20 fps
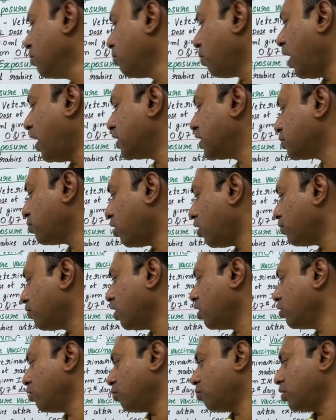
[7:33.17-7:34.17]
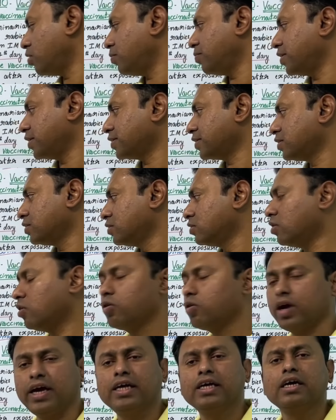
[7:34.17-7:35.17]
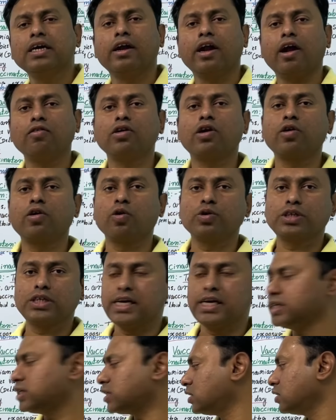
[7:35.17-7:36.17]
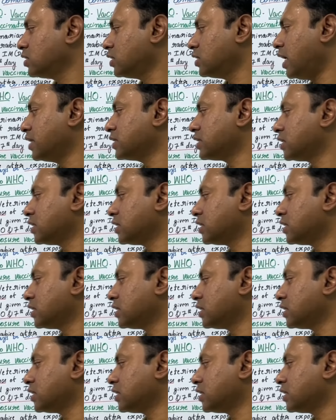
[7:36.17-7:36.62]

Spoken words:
plasma of the human beings. Okay, now the dosage, that is